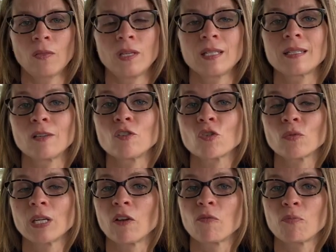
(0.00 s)
the
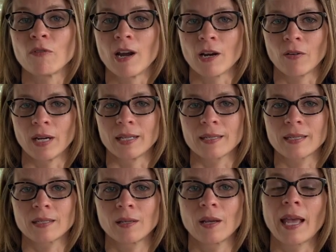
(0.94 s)
Century of
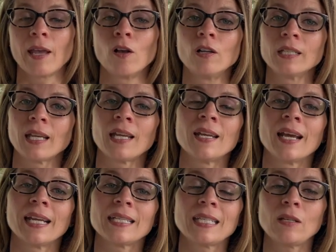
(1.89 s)
Progress, held in
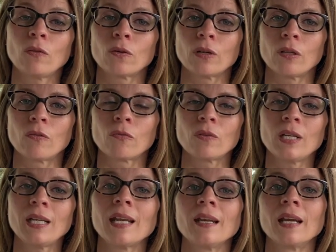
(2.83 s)

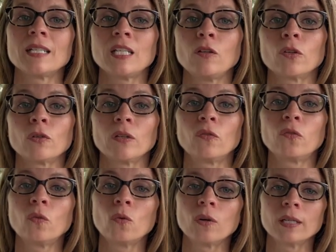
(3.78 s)
1933 and
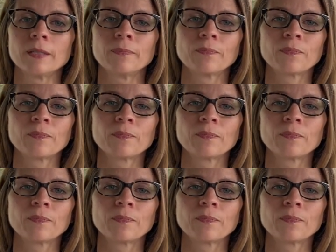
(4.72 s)
1934.